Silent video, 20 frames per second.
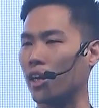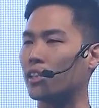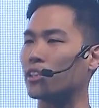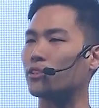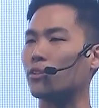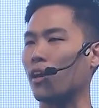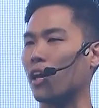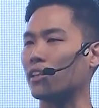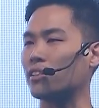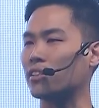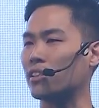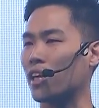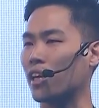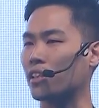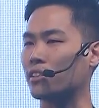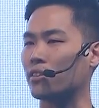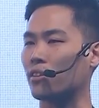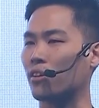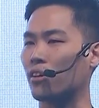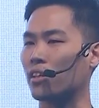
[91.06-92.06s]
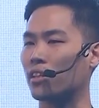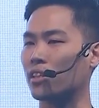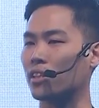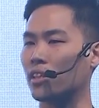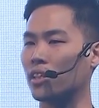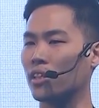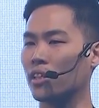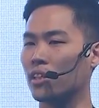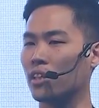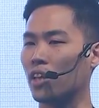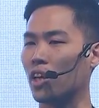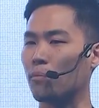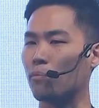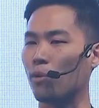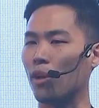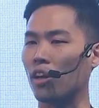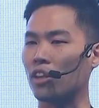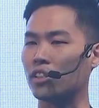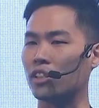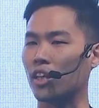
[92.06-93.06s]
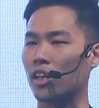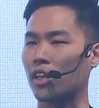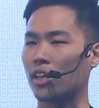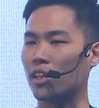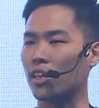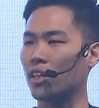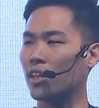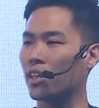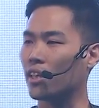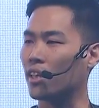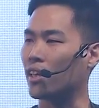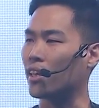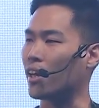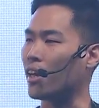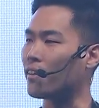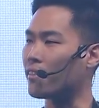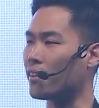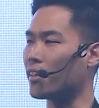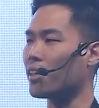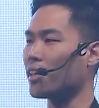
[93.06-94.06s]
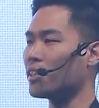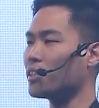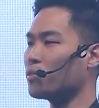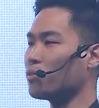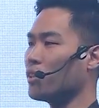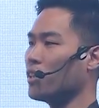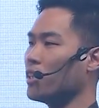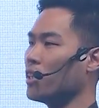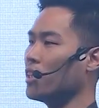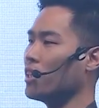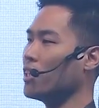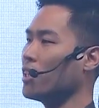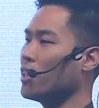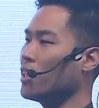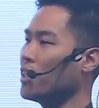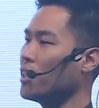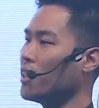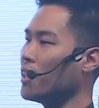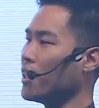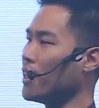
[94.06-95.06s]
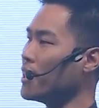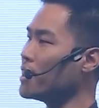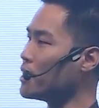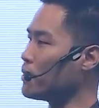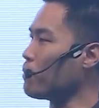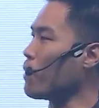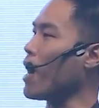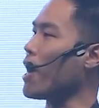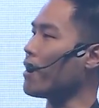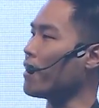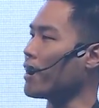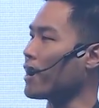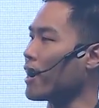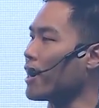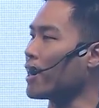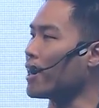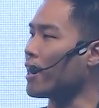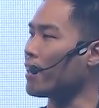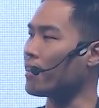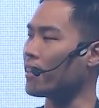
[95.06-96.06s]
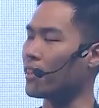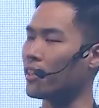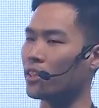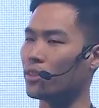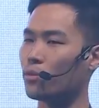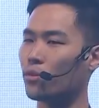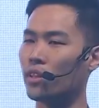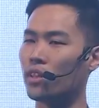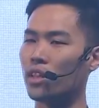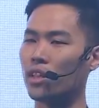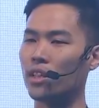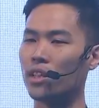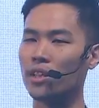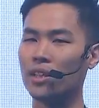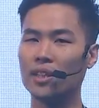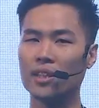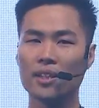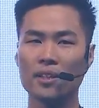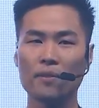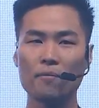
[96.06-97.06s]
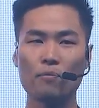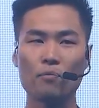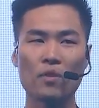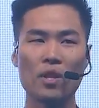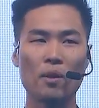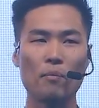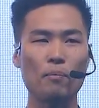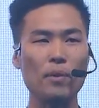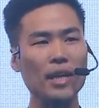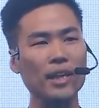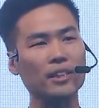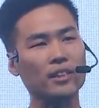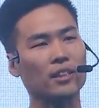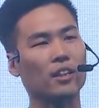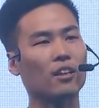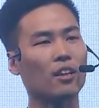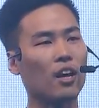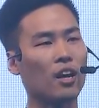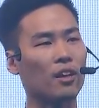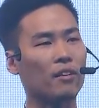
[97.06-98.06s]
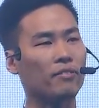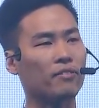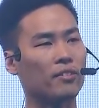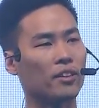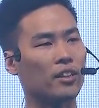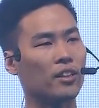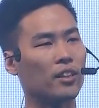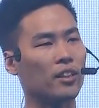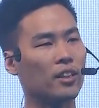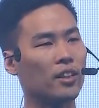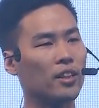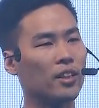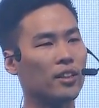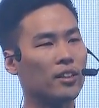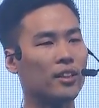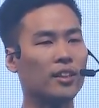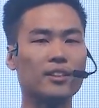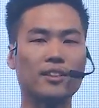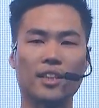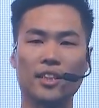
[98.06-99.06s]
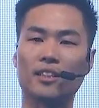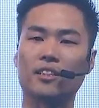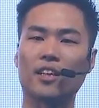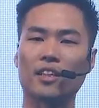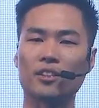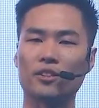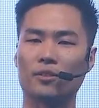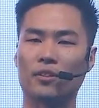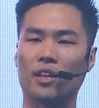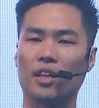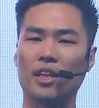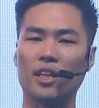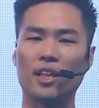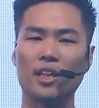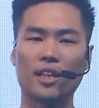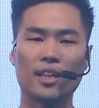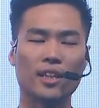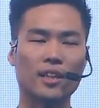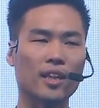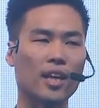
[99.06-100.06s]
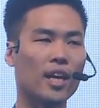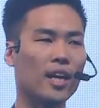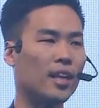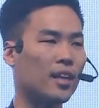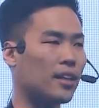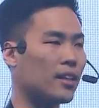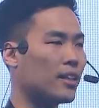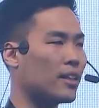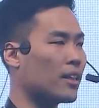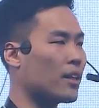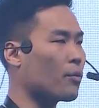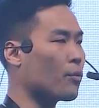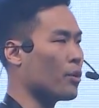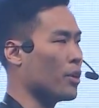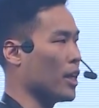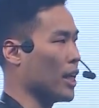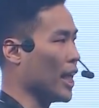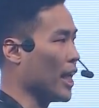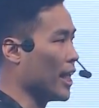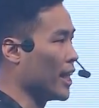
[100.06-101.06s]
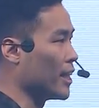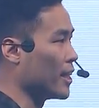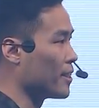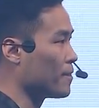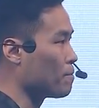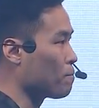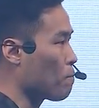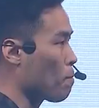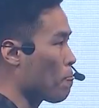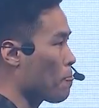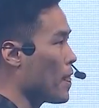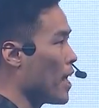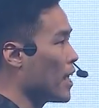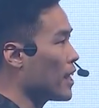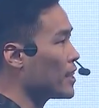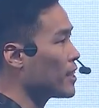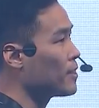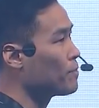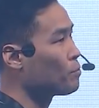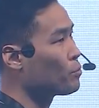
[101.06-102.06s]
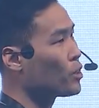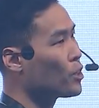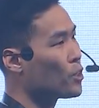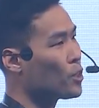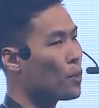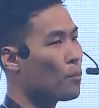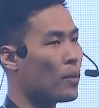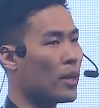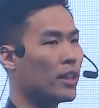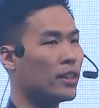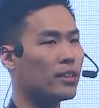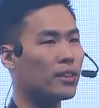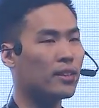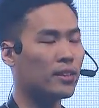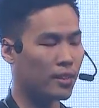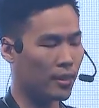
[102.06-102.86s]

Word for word: and transacts on, on blockchain. And I think that's really inspiring, and I think that's really means a lot for this industry that, that we're in. That you mean